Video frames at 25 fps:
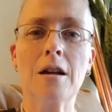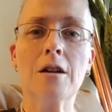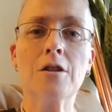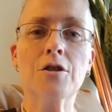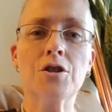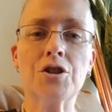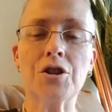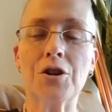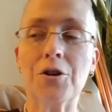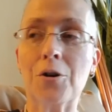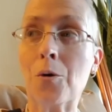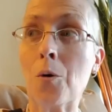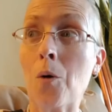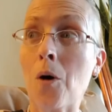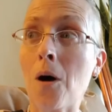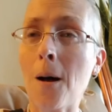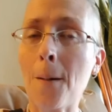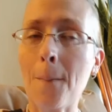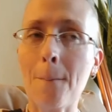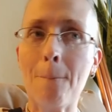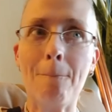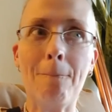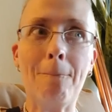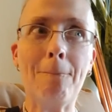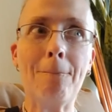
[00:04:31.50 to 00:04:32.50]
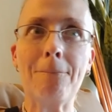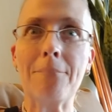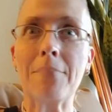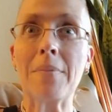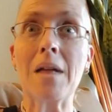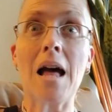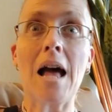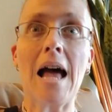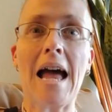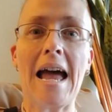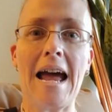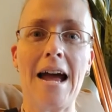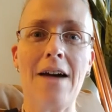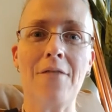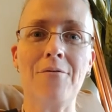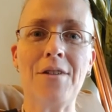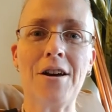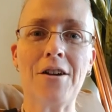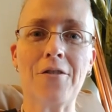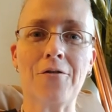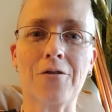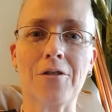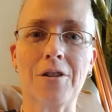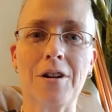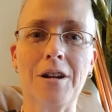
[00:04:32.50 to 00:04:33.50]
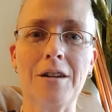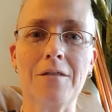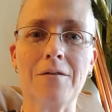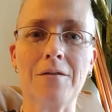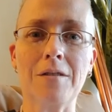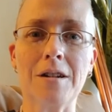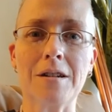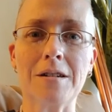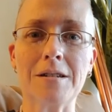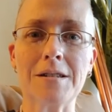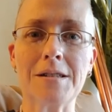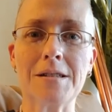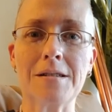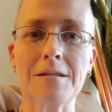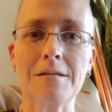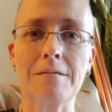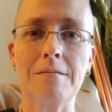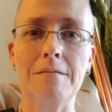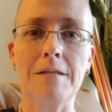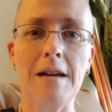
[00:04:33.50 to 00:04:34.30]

So have that forgiveness,